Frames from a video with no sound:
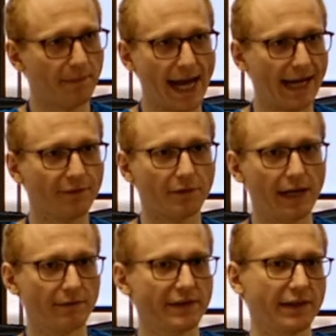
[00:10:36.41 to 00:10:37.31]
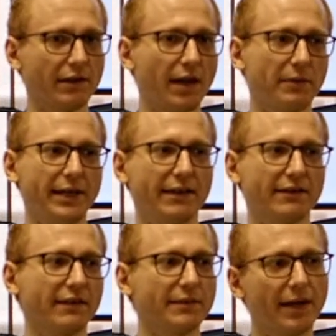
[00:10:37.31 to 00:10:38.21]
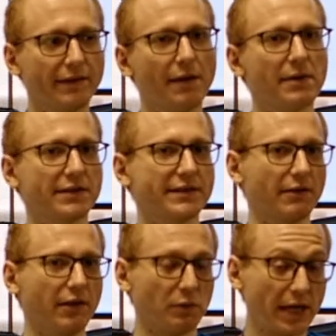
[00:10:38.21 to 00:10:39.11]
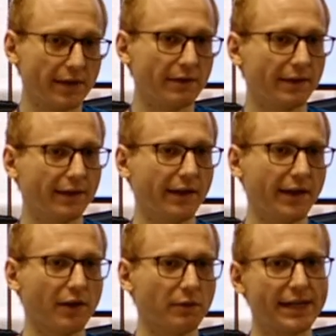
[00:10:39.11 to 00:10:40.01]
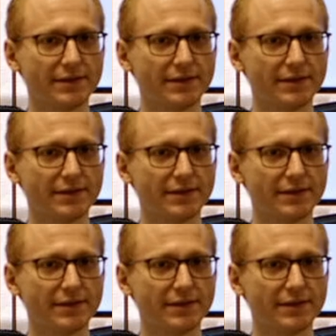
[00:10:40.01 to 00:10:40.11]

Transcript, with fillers: hacks for every single operating system out there because they're all weird in another way.